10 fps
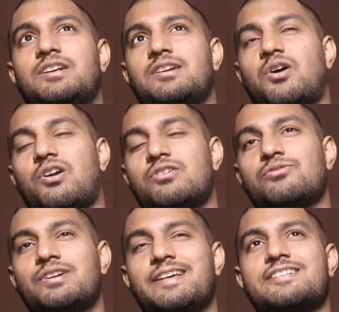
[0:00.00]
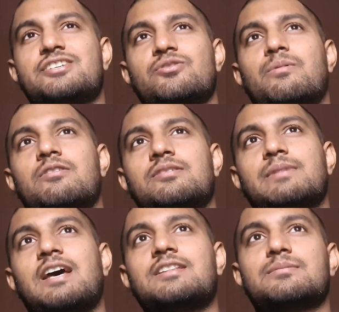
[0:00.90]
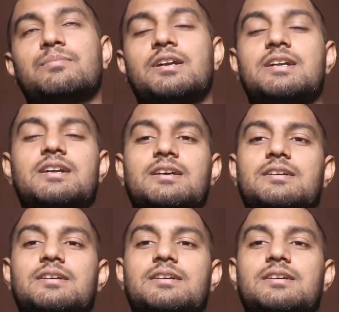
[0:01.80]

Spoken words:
not to teach you about the math, but